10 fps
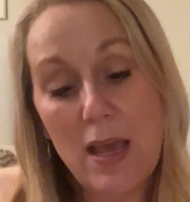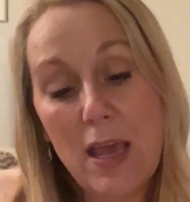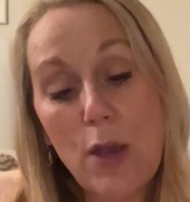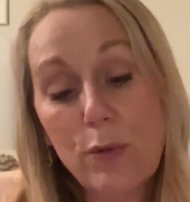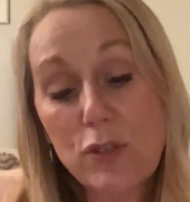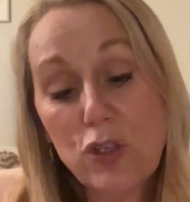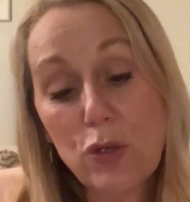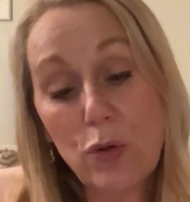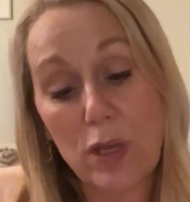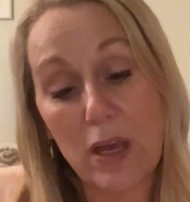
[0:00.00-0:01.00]
It was
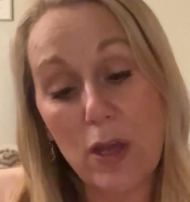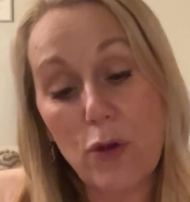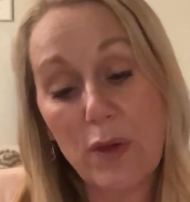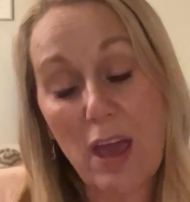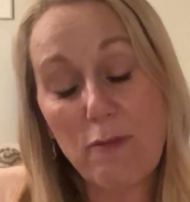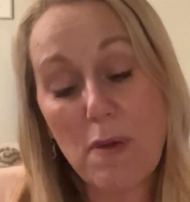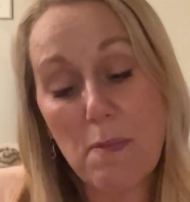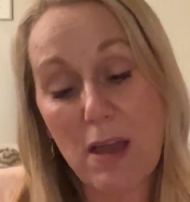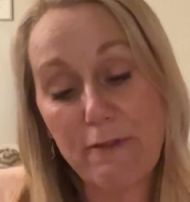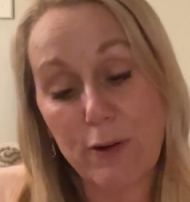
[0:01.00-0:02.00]
Julia who gave me
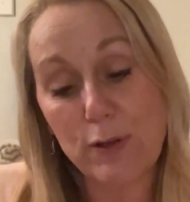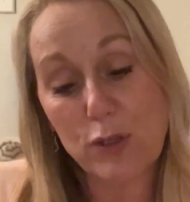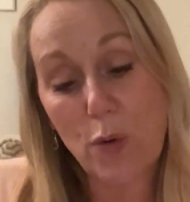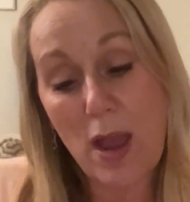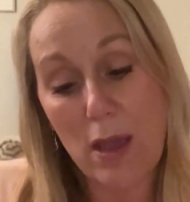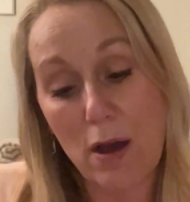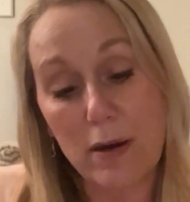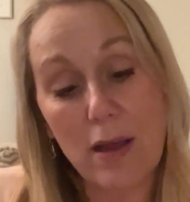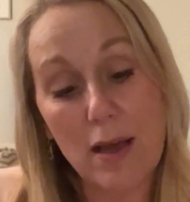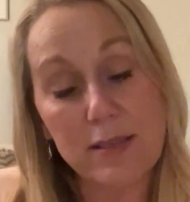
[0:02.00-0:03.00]
my first crayon,
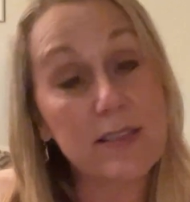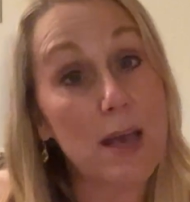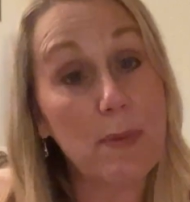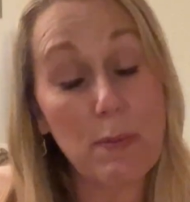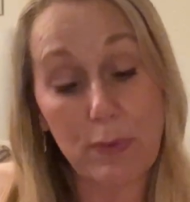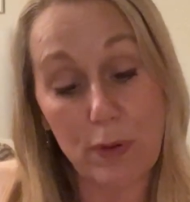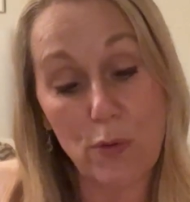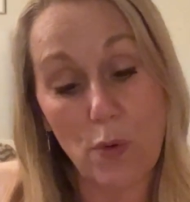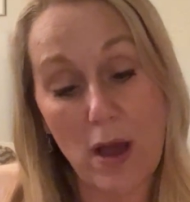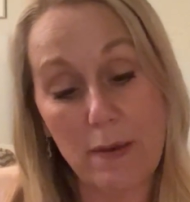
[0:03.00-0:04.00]
a stubby blue
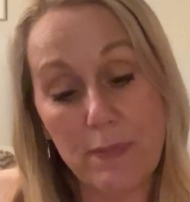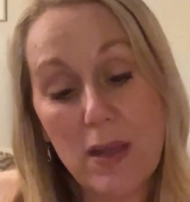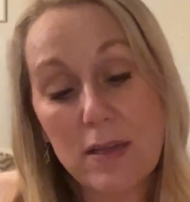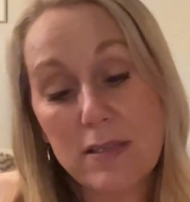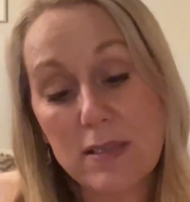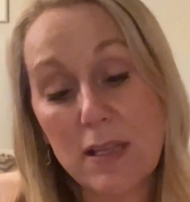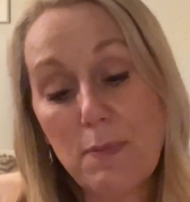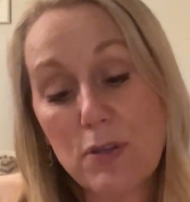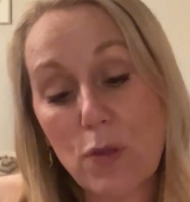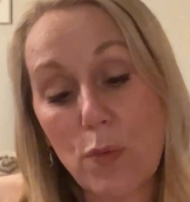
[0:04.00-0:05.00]
one,
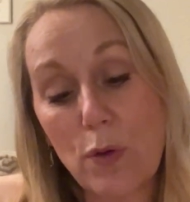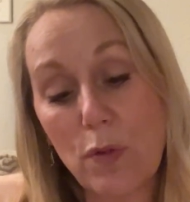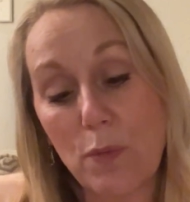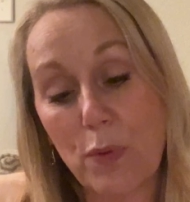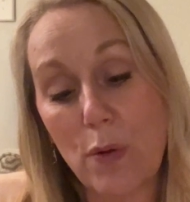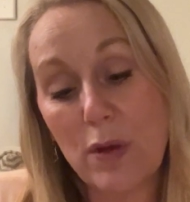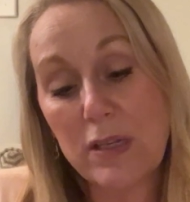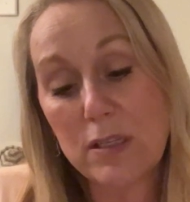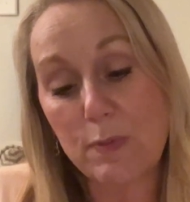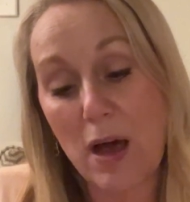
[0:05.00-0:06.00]
slipped through the
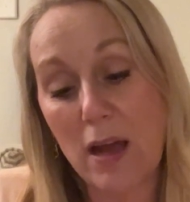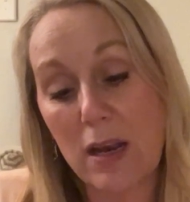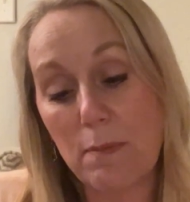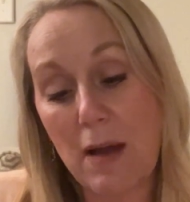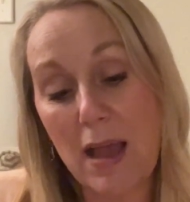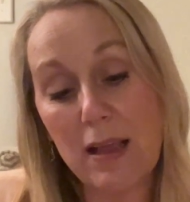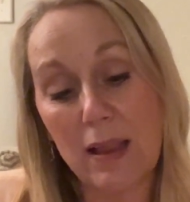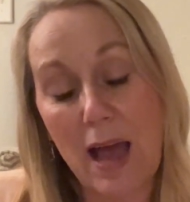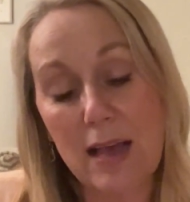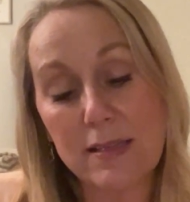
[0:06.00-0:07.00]
broken spot in my
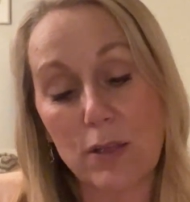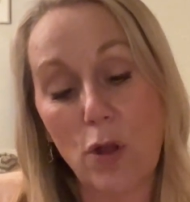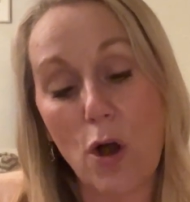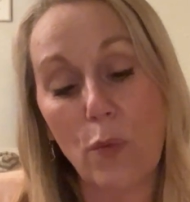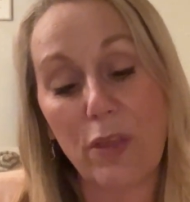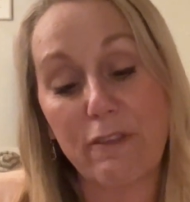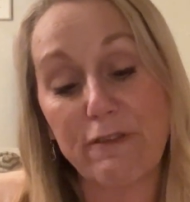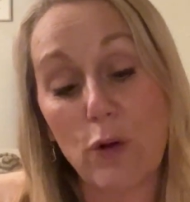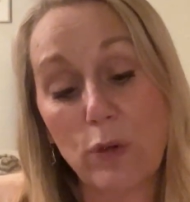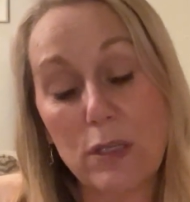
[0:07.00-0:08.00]
glass along with a
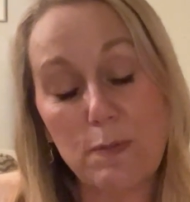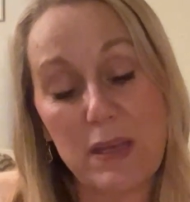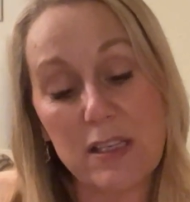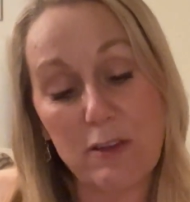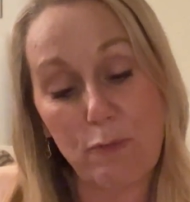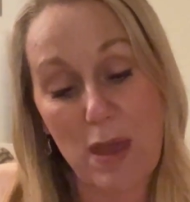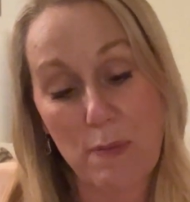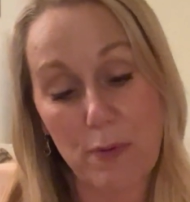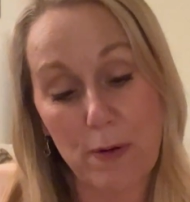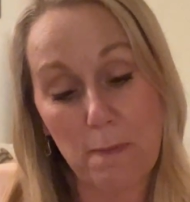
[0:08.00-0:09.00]
folded piece of
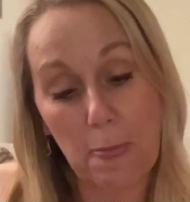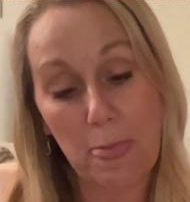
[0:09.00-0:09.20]
paper.